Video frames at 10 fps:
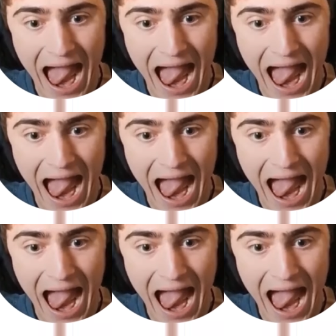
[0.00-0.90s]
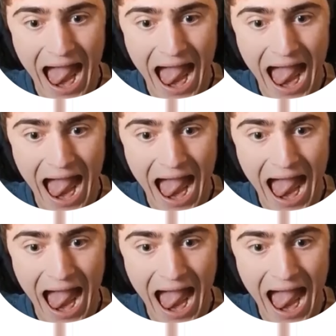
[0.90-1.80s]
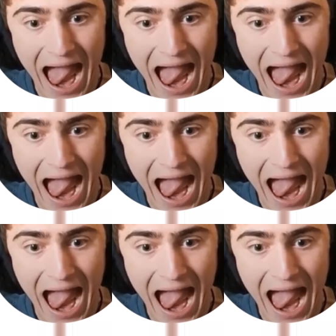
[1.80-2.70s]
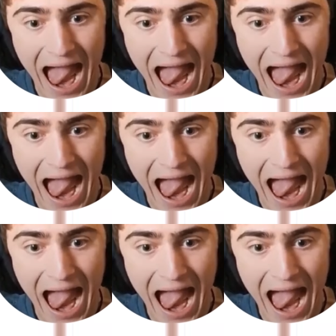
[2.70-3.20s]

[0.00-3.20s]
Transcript: This is a still picture; no speech is visible.